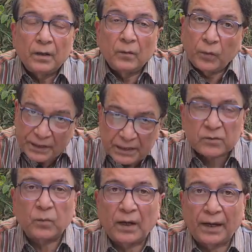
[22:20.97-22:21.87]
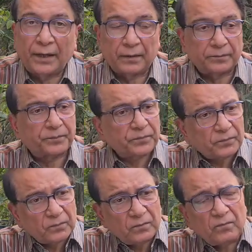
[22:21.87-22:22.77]
Which is why
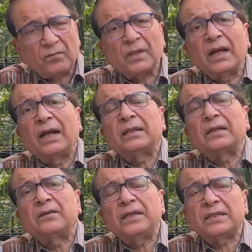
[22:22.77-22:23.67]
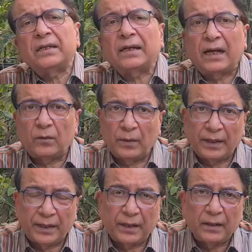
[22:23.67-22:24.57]
at the recent Aero
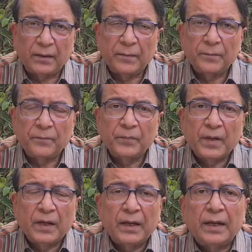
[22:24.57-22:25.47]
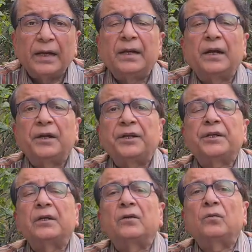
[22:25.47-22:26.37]
India, in
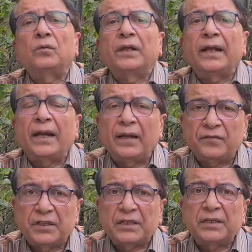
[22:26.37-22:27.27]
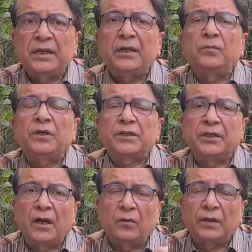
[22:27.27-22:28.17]
addition to their F-16, which
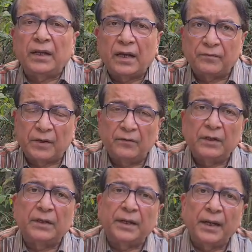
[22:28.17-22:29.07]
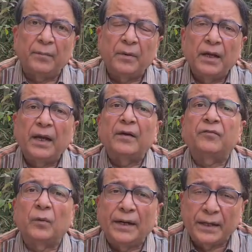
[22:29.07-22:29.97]
now they have given the name
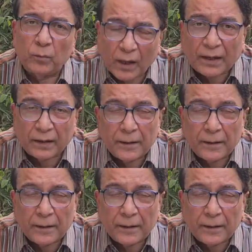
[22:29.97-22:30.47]
F-21,